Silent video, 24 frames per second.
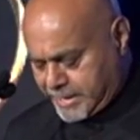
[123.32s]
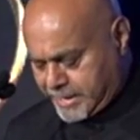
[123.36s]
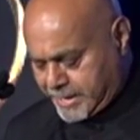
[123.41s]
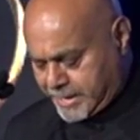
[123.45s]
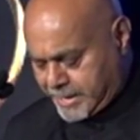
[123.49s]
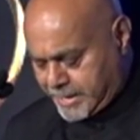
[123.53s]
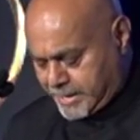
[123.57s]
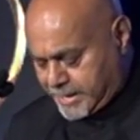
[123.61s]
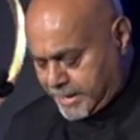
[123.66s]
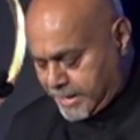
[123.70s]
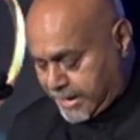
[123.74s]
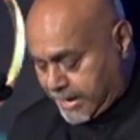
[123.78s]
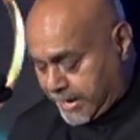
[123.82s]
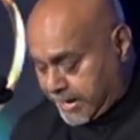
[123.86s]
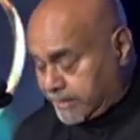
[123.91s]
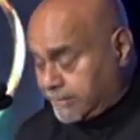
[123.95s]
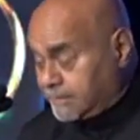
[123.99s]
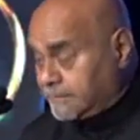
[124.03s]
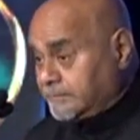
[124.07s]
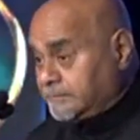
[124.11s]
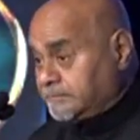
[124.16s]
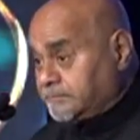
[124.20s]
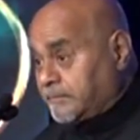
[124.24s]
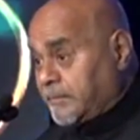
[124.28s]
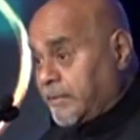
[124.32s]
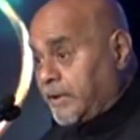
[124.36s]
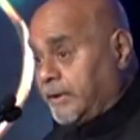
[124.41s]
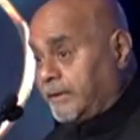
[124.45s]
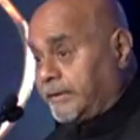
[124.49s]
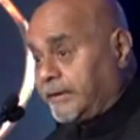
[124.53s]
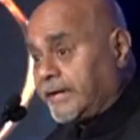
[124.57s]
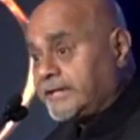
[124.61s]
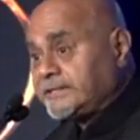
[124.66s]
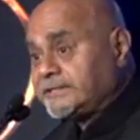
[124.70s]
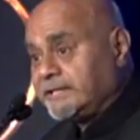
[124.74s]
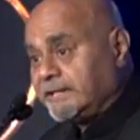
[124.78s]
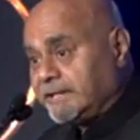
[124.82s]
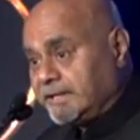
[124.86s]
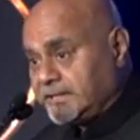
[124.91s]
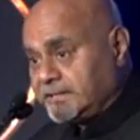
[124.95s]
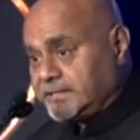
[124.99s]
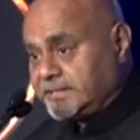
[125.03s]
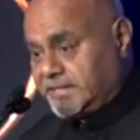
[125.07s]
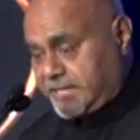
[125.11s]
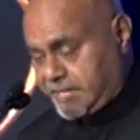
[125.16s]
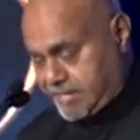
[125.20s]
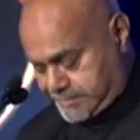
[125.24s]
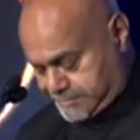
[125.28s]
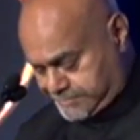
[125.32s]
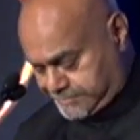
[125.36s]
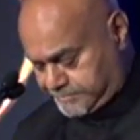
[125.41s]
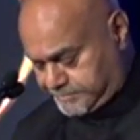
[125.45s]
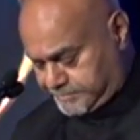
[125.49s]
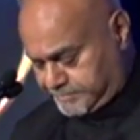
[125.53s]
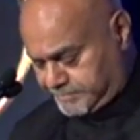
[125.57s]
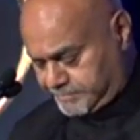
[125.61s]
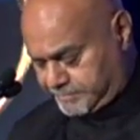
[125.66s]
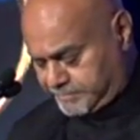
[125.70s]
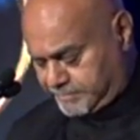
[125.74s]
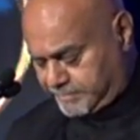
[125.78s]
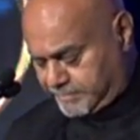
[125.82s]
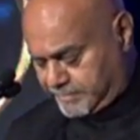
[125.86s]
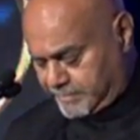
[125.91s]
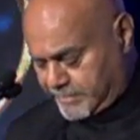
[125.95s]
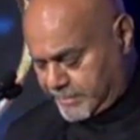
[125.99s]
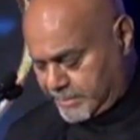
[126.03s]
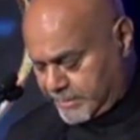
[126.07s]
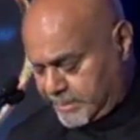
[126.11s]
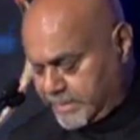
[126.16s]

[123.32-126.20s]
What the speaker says: and Her Excellency Linda